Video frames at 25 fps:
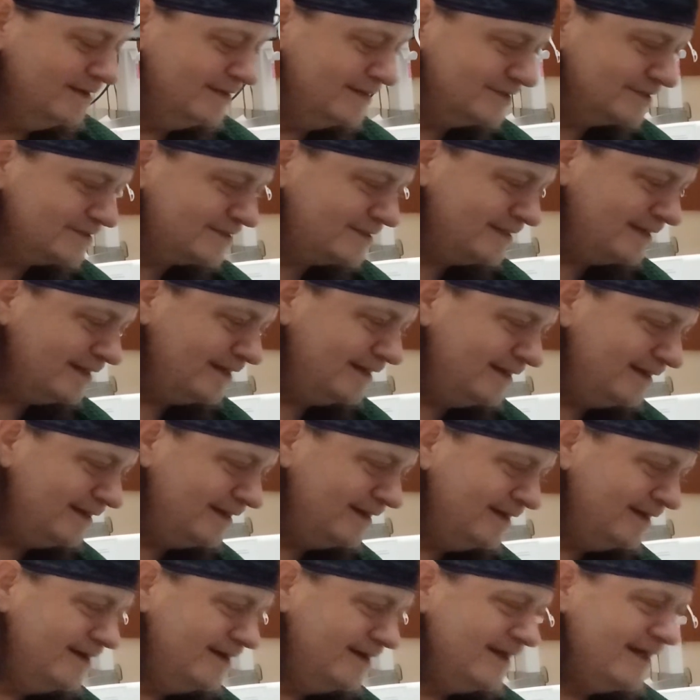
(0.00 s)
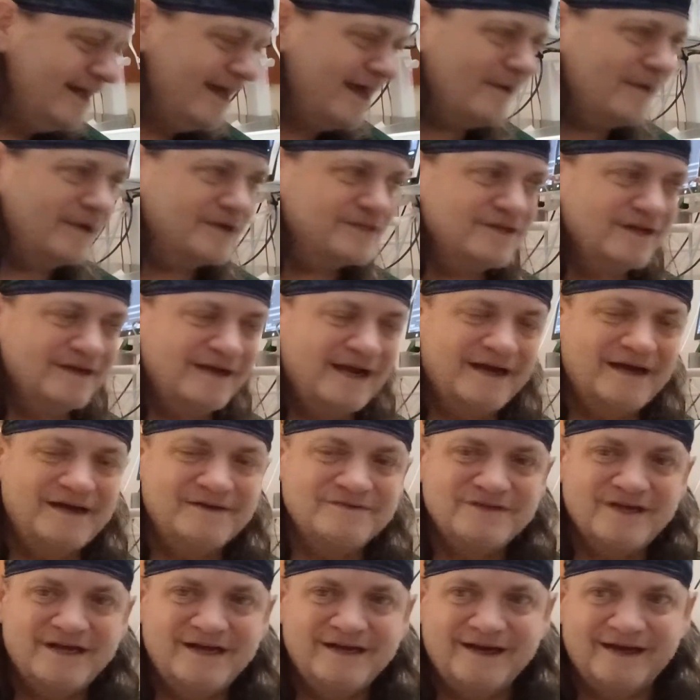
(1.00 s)
So anyway, so like I
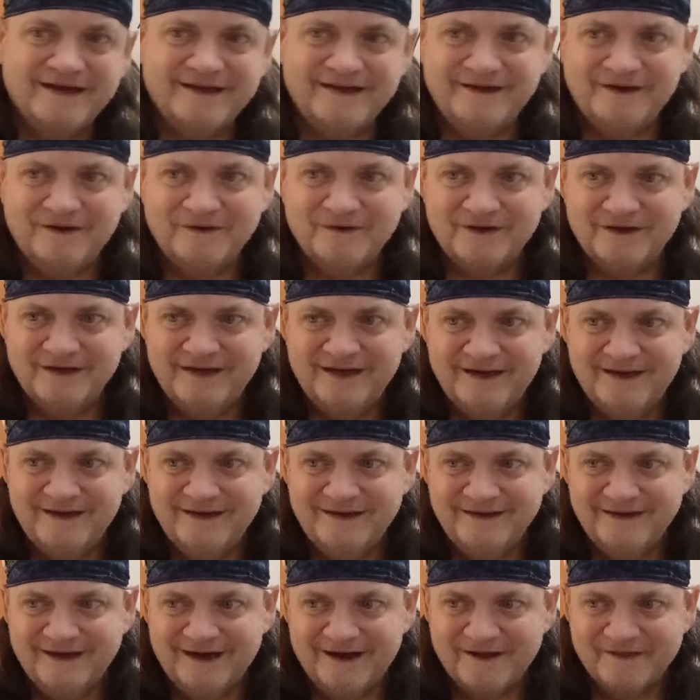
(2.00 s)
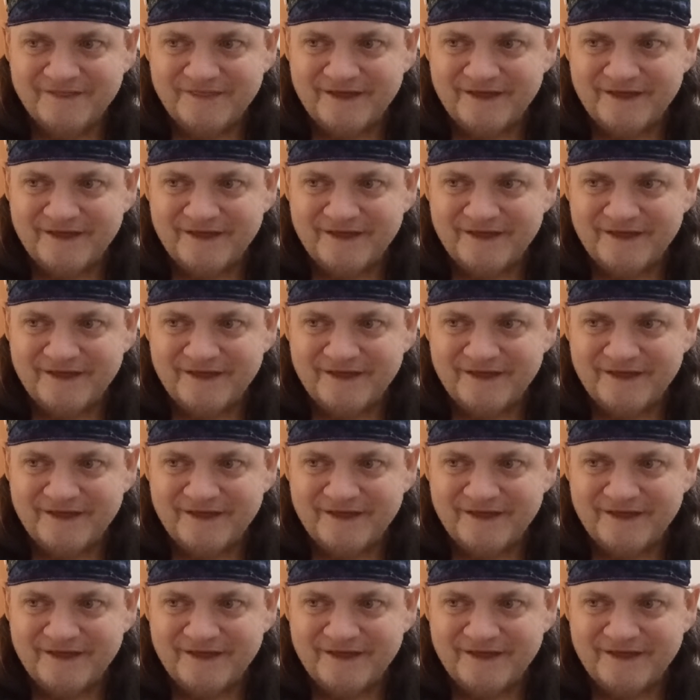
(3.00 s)
was kind of like, you know,